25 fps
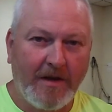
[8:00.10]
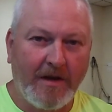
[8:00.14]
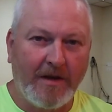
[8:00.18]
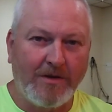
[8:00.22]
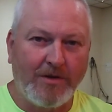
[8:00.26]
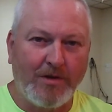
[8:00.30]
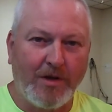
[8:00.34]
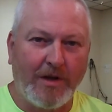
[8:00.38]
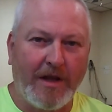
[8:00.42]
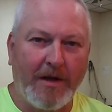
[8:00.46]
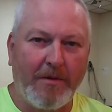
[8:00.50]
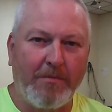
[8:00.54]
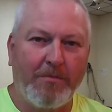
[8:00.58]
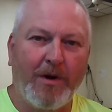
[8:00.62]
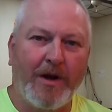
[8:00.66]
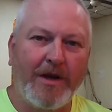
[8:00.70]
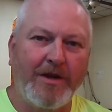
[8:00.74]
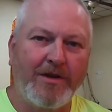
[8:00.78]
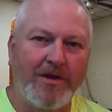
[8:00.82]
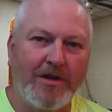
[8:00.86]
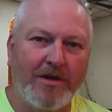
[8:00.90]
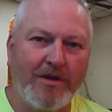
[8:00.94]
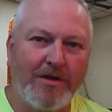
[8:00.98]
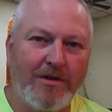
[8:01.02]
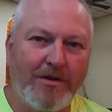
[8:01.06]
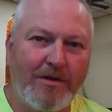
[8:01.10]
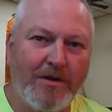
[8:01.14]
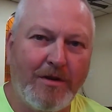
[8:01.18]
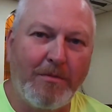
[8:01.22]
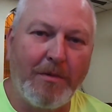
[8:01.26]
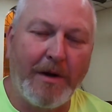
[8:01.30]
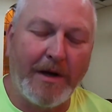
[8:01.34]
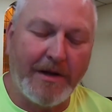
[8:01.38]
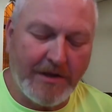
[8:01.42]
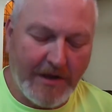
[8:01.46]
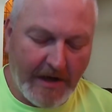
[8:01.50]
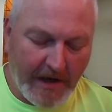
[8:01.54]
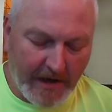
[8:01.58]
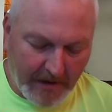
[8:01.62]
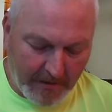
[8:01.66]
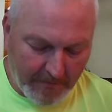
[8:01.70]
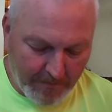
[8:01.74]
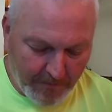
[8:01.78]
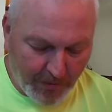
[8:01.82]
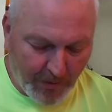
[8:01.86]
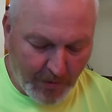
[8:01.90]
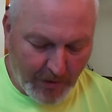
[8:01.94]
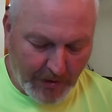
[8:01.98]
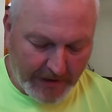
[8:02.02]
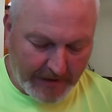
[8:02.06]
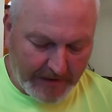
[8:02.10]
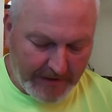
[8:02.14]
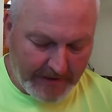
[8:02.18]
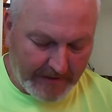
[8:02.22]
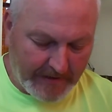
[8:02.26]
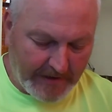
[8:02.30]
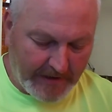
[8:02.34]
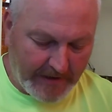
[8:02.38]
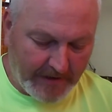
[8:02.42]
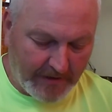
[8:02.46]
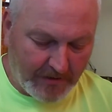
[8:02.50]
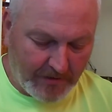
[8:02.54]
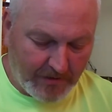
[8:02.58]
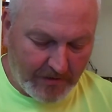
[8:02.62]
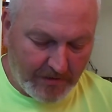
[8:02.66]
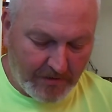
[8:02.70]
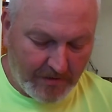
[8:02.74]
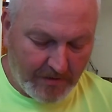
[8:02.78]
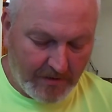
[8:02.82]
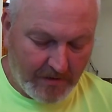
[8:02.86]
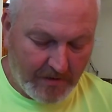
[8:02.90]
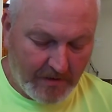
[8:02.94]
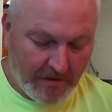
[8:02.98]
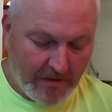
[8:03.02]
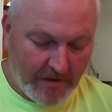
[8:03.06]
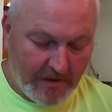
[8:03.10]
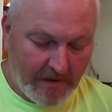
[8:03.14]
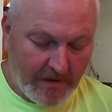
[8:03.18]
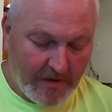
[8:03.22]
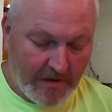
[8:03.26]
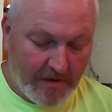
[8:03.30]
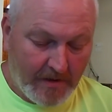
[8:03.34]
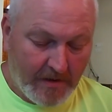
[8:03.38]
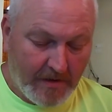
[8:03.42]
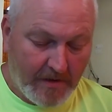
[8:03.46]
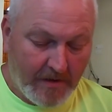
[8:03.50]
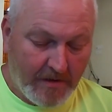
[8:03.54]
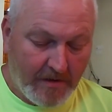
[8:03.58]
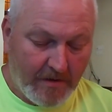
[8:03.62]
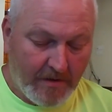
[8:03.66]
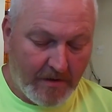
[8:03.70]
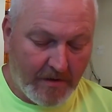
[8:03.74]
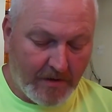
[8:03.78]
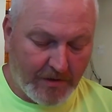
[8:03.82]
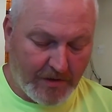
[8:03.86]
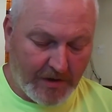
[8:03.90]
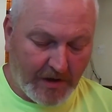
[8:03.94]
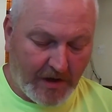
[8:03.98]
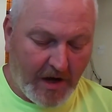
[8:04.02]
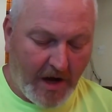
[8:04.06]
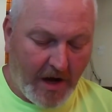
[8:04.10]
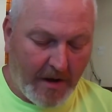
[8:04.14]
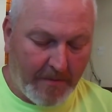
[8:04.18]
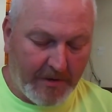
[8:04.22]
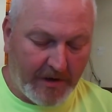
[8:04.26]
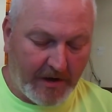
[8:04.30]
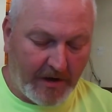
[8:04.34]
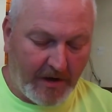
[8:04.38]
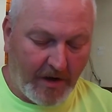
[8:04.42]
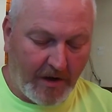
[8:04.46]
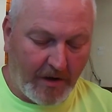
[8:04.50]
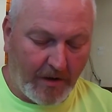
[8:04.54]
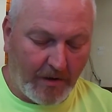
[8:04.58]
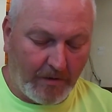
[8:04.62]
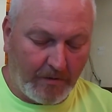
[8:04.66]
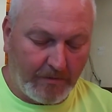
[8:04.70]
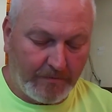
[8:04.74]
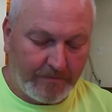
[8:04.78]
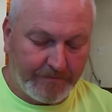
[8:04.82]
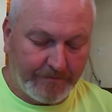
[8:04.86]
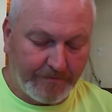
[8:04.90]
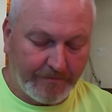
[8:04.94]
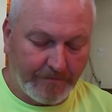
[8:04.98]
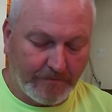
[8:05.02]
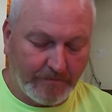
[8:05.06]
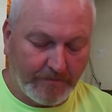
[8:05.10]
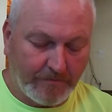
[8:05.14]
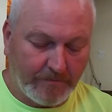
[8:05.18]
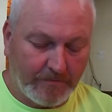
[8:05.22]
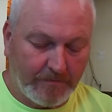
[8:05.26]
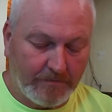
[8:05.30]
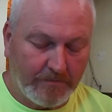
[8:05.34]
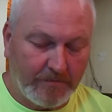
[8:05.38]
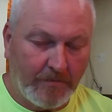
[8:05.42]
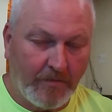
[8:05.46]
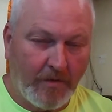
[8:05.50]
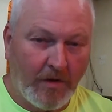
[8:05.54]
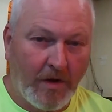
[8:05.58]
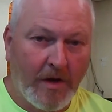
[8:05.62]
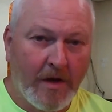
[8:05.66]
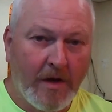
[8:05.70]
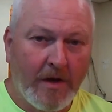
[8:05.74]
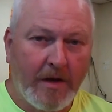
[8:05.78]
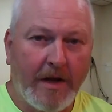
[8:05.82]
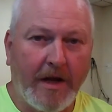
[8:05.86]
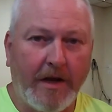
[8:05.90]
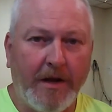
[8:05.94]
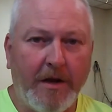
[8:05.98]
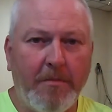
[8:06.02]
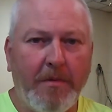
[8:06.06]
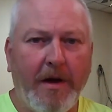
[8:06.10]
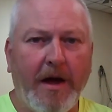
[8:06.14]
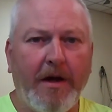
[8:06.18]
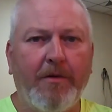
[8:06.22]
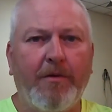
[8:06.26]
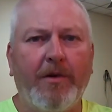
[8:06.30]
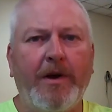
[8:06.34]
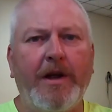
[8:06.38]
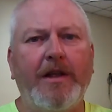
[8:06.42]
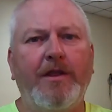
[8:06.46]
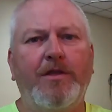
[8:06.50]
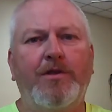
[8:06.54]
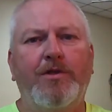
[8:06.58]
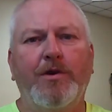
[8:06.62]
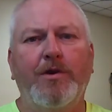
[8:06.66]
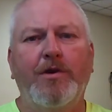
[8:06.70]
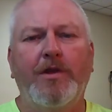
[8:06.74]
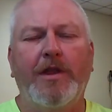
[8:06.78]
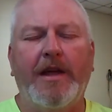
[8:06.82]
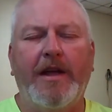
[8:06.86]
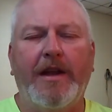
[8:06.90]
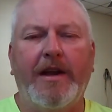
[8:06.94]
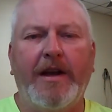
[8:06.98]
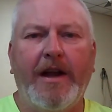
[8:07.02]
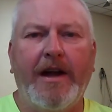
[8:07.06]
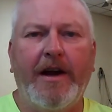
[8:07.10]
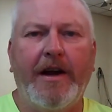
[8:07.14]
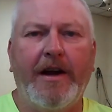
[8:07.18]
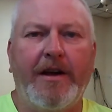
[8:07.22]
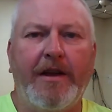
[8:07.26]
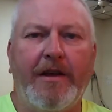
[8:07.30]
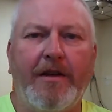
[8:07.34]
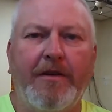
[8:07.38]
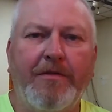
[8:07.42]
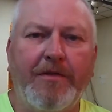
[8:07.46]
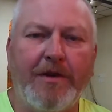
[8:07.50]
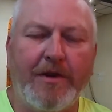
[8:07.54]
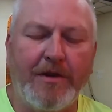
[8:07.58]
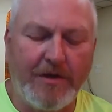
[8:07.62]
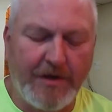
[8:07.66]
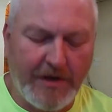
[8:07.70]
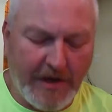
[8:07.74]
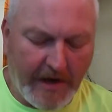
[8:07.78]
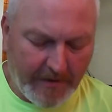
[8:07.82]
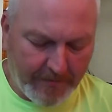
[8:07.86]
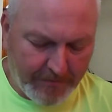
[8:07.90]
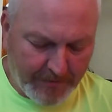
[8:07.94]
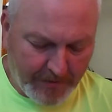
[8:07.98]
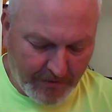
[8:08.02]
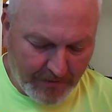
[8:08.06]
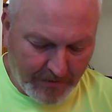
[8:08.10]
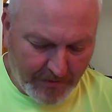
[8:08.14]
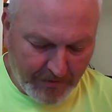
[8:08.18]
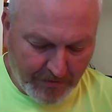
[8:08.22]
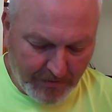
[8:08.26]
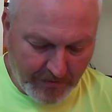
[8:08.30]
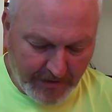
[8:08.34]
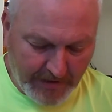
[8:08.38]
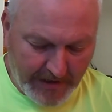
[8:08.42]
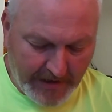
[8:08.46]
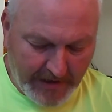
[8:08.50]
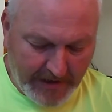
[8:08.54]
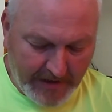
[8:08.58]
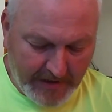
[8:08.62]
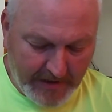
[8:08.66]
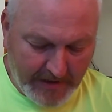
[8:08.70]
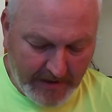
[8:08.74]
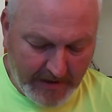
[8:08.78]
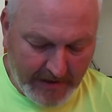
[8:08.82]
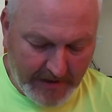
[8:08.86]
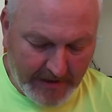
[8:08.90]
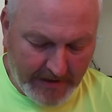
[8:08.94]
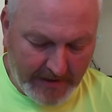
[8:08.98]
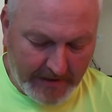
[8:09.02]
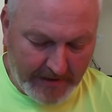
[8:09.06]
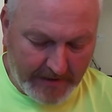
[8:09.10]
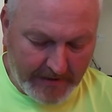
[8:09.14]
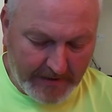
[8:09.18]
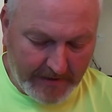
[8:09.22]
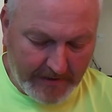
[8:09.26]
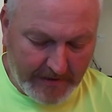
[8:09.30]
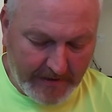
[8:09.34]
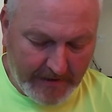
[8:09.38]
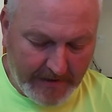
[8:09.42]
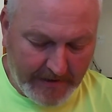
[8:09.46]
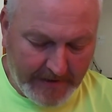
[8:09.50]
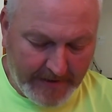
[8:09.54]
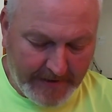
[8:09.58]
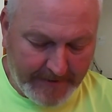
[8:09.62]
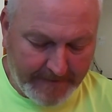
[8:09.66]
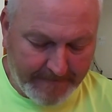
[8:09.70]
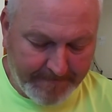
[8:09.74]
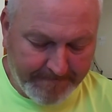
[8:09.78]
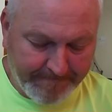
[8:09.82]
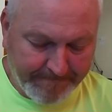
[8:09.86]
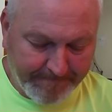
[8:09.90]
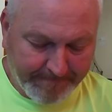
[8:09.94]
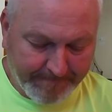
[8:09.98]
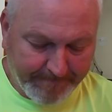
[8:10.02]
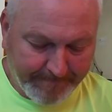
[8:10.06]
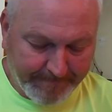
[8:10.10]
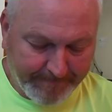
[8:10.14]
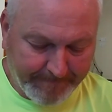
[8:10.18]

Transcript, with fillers: And so that brings us to my second point in this there's a common goal. Now, you might read through that narrative in chapter 3 and, um,